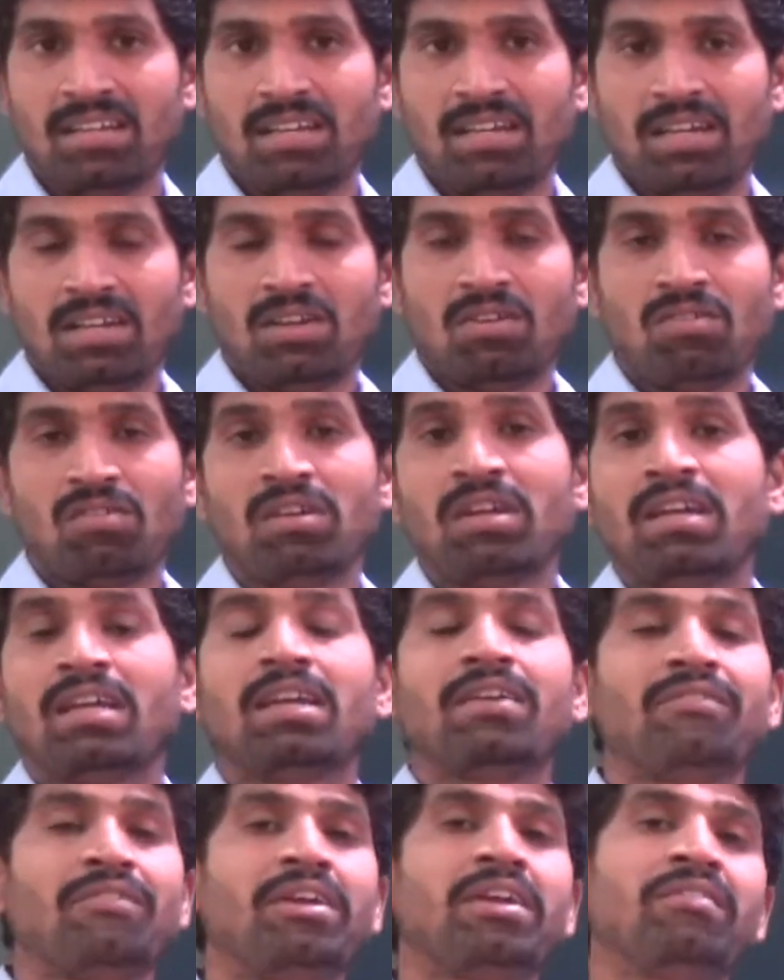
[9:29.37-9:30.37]

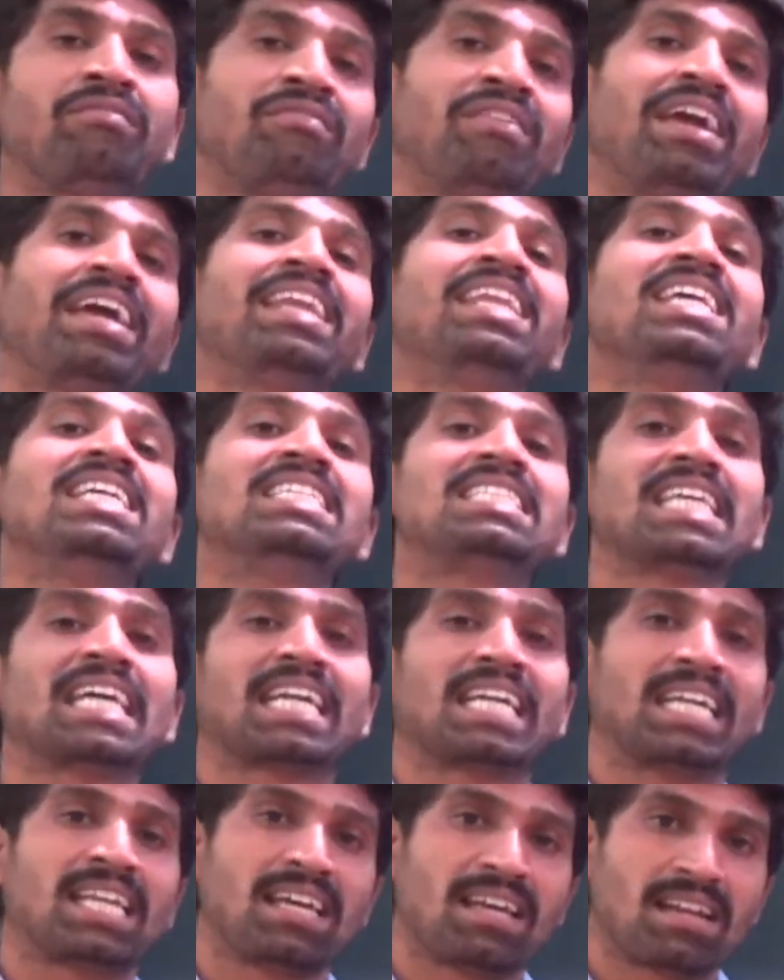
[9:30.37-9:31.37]
If any
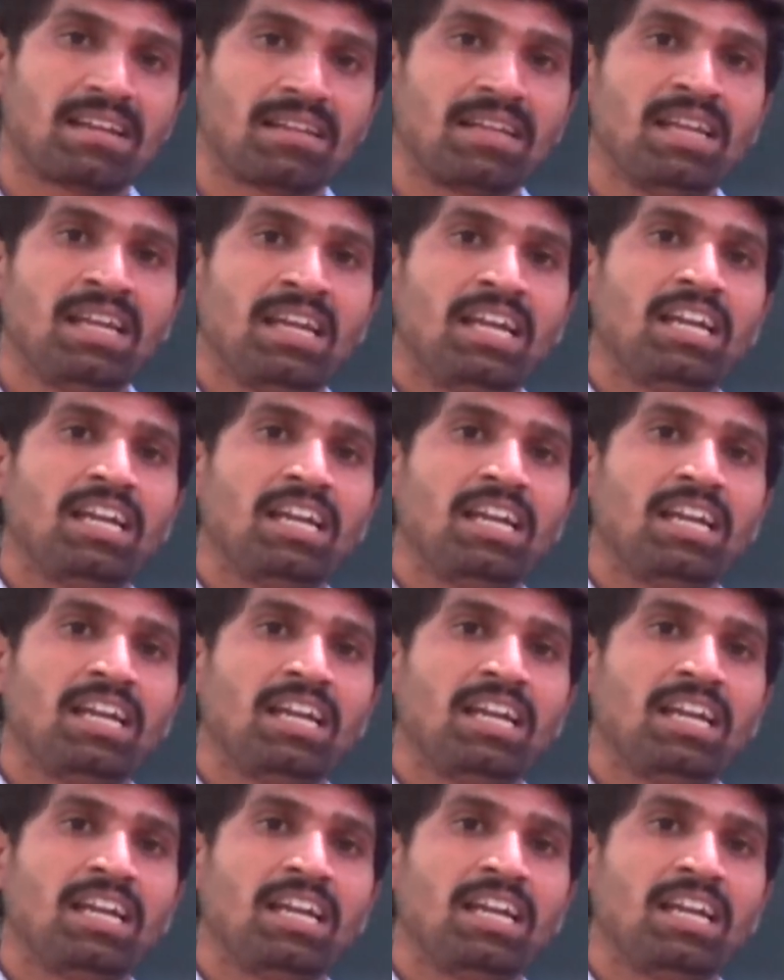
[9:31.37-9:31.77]
sector,